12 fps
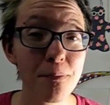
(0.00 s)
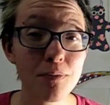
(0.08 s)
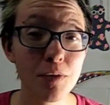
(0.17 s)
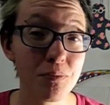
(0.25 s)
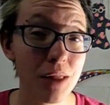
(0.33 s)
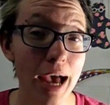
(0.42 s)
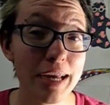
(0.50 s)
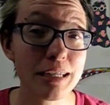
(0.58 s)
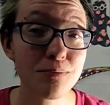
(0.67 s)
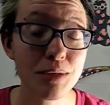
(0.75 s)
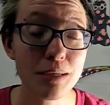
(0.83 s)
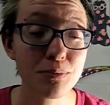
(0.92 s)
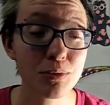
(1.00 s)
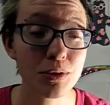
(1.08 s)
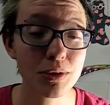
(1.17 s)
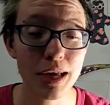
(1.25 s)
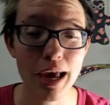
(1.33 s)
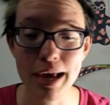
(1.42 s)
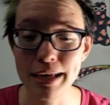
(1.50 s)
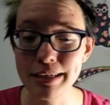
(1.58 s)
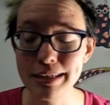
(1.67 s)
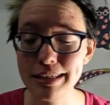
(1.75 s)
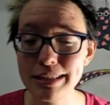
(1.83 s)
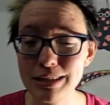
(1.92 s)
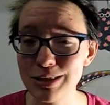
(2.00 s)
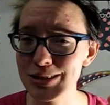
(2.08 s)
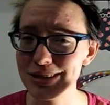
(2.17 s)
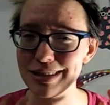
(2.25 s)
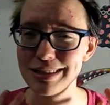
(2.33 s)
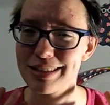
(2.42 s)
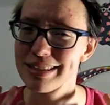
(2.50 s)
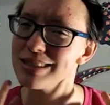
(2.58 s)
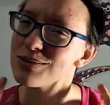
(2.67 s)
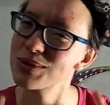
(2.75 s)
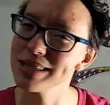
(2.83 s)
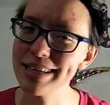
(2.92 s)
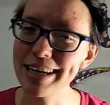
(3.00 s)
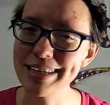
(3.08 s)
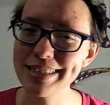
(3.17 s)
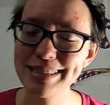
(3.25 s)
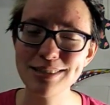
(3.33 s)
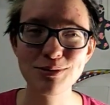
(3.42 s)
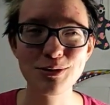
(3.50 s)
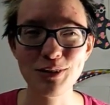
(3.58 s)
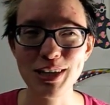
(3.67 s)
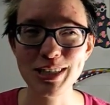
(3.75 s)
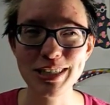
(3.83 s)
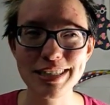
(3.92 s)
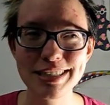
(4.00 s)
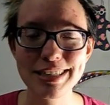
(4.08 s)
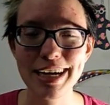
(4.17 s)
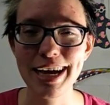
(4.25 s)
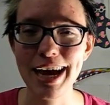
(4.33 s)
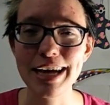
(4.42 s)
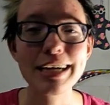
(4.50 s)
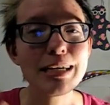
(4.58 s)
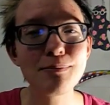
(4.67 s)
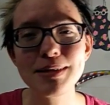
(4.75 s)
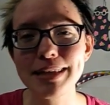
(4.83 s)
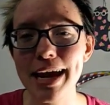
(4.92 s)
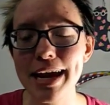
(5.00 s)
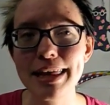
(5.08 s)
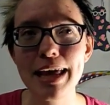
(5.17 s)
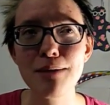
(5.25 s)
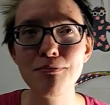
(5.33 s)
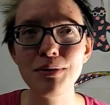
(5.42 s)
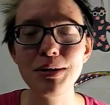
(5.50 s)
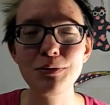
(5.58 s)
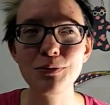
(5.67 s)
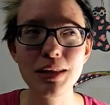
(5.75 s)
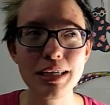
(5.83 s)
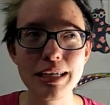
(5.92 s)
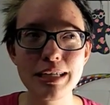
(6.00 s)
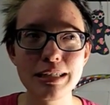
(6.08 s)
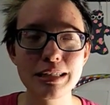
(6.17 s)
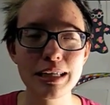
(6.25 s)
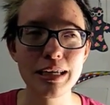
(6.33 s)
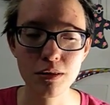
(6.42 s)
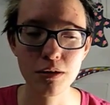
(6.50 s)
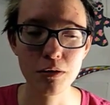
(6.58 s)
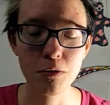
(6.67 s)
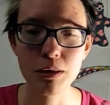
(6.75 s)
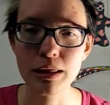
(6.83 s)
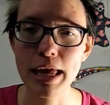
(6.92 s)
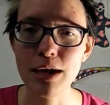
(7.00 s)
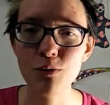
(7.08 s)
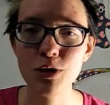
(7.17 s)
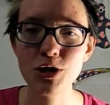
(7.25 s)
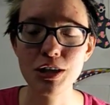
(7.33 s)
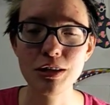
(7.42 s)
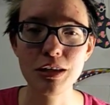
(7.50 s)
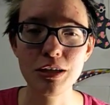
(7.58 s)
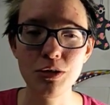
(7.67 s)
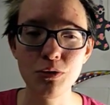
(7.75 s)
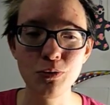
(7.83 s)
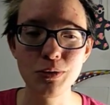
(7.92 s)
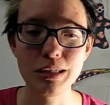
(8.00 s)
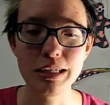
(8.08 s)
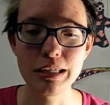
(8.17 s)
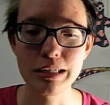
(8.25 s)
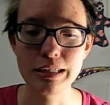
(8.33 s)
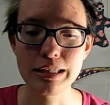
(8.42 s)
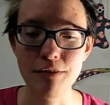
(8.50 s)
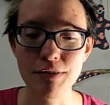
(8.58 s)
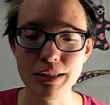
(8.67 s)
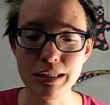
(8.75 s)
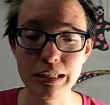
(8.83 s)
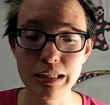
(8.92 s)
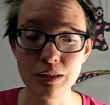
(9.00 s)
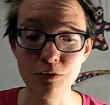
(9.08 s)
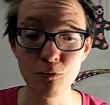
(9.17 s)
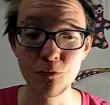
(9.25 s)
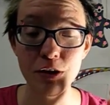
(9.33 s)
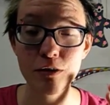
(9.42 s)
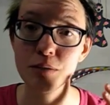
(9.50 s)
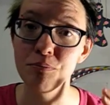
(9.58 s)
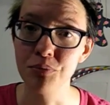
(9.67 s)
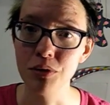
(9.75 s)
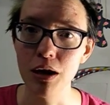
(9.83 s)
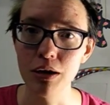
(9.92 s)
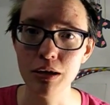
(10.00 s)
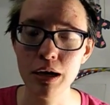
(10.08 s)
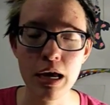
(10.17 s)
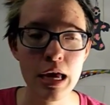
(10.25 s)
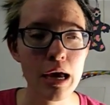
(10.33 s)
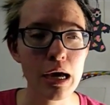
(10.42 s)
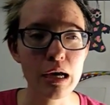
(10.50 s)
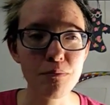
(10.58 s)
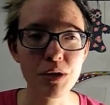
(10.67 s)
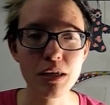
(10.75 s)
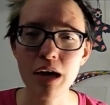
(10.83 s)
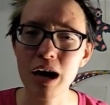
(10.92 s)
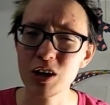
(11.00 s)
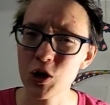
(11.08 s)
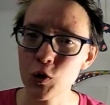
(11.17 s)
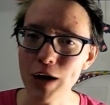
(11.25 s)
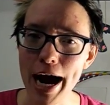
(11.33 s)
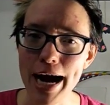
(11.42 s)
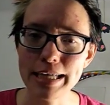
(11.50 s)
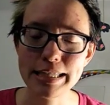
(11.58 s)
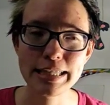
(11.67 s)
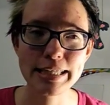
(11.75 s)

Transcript: applied to people and it's just it's really nice and refreshing. I keep saying that, but it really is. Like, the language that they use in 17 is very blunt, but not crass.